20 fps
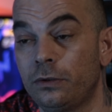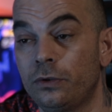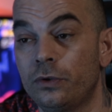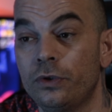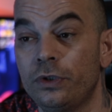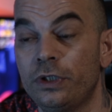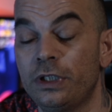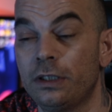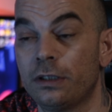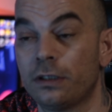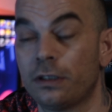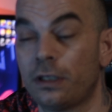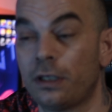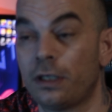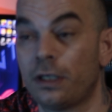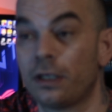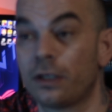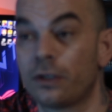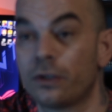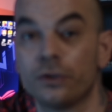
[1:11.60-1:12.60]
good in
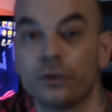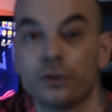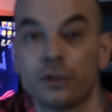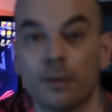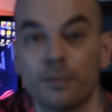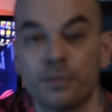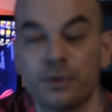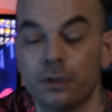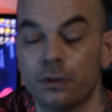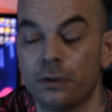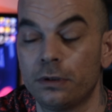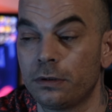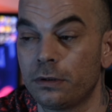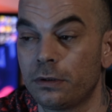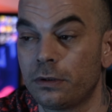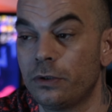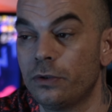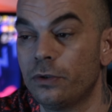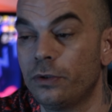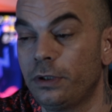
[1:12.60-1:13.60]
consumption,
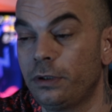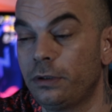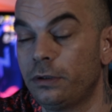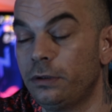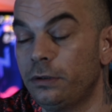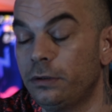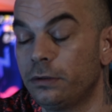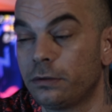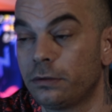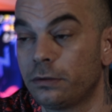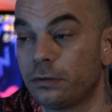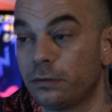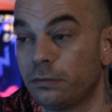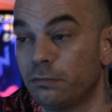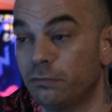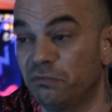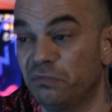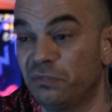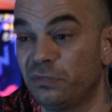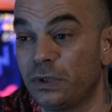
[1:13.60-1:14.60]

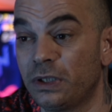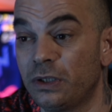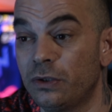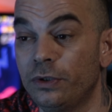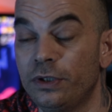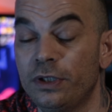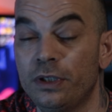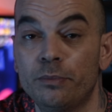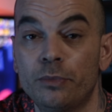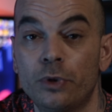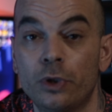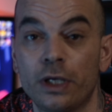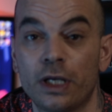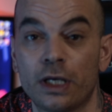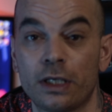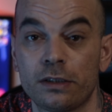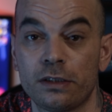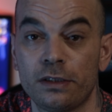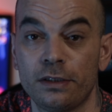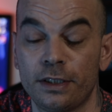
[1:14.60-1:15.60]
good in
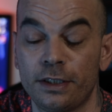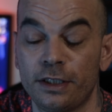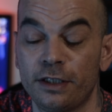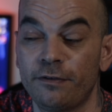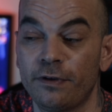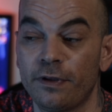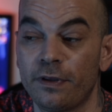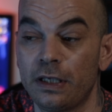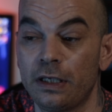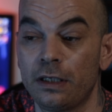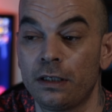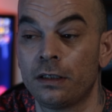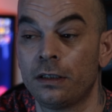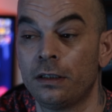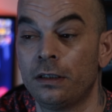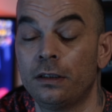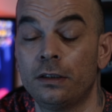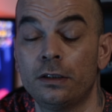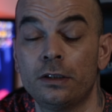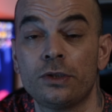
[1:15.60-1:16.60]
buoyancy and everything.
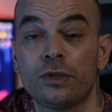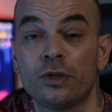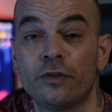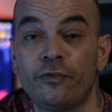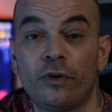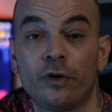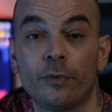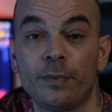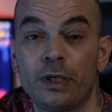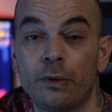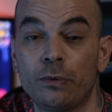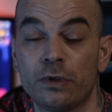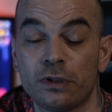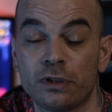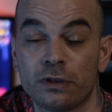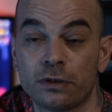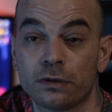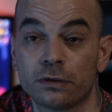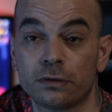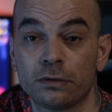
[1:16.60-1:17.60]
So for me it
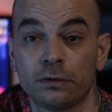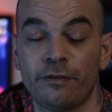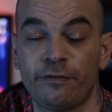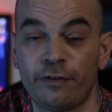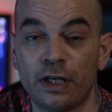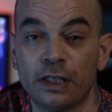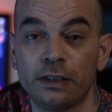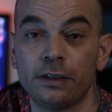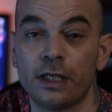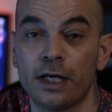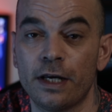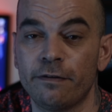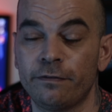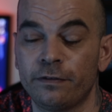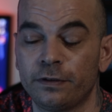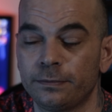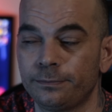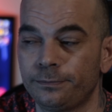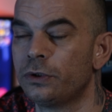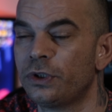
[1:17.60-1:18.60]
was a fun
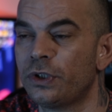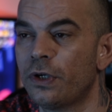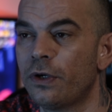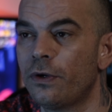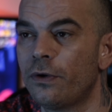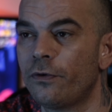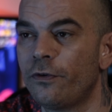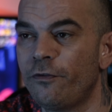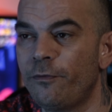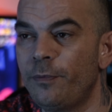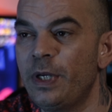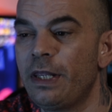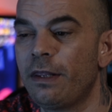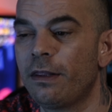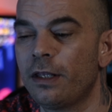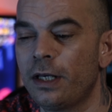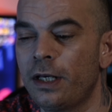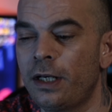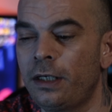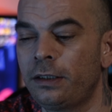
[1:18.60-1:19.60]
dive. So we've been
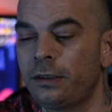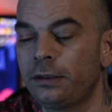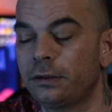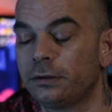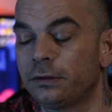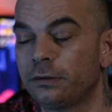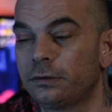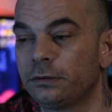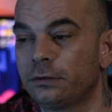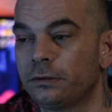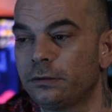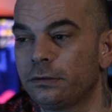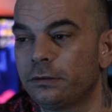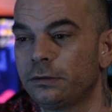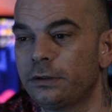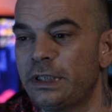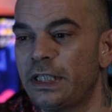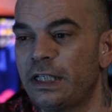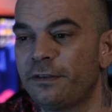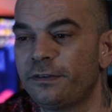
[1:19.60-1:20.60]
there,
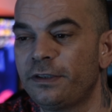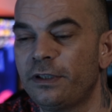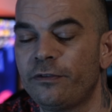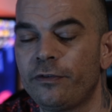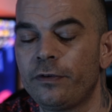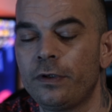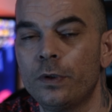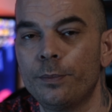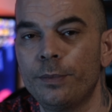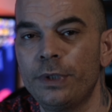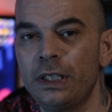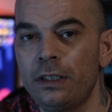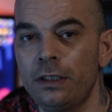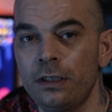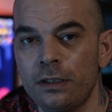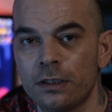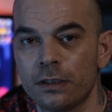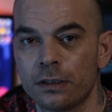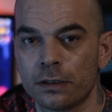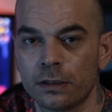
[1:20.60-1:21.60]
and after a few
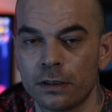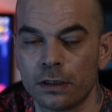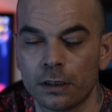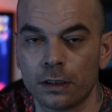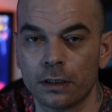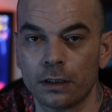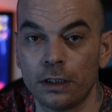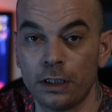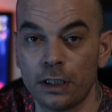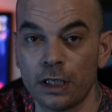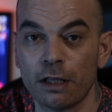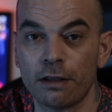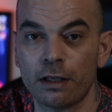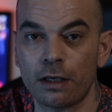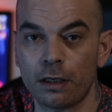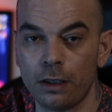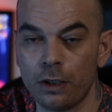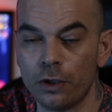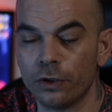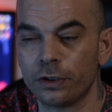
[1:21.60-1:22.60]
minutes
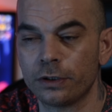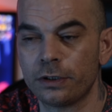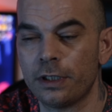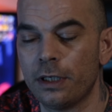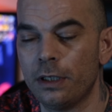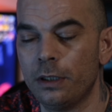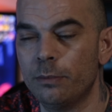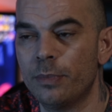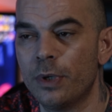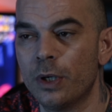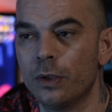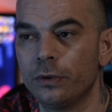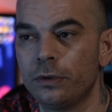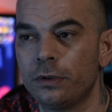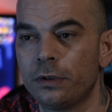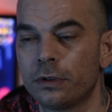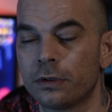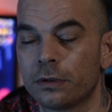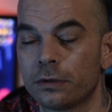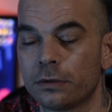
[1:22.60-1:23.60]
another long-tail
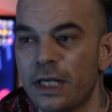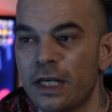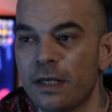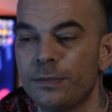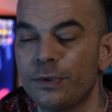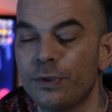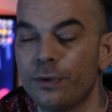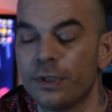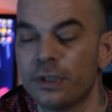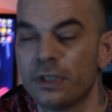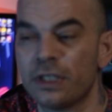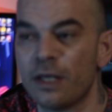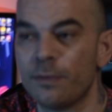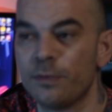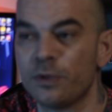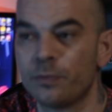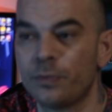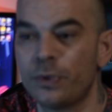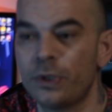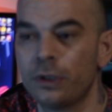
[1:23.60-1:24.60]
boat came to the
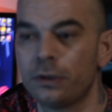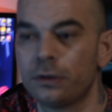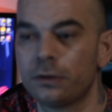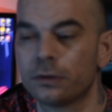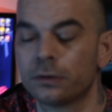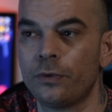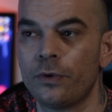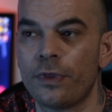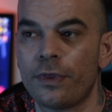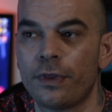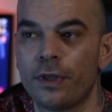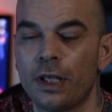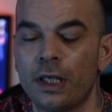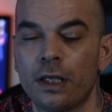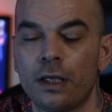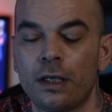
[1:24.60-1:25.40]
same spot with